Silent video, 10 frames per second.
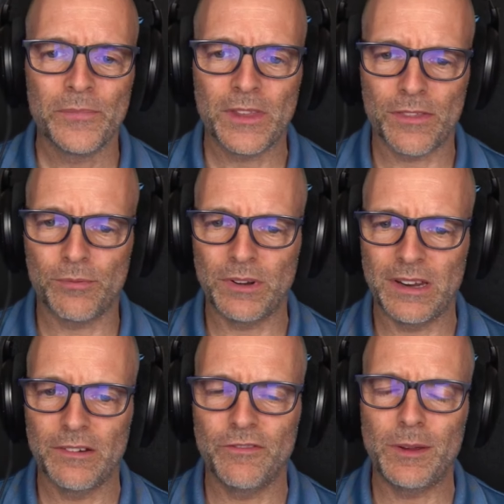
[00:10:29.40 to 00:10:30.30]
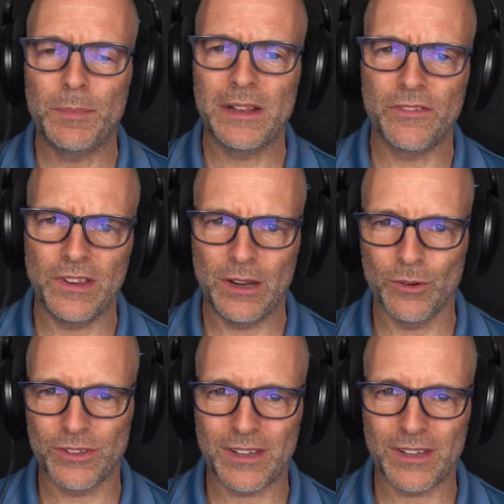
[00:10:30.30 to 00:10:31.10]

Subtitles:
the 3 rebuild videos